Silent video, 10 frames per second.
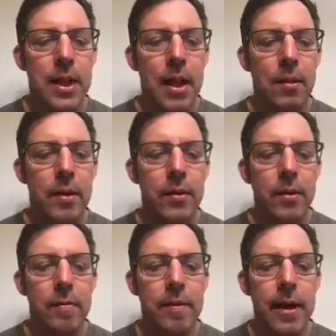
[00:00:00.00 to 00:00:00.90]
how little
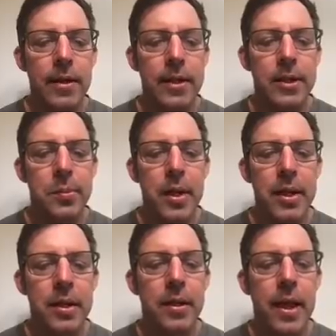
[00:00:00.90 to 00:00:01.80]
the fire did spread
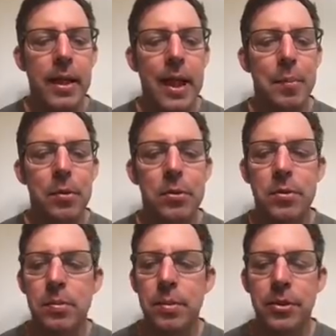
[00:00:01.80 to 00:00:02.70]
into that Caples
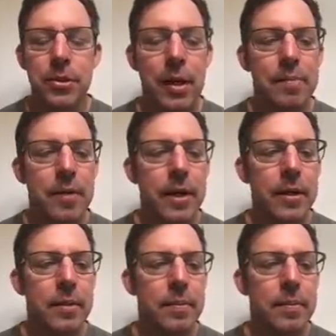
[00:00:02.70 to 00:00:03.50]
prescribed fire.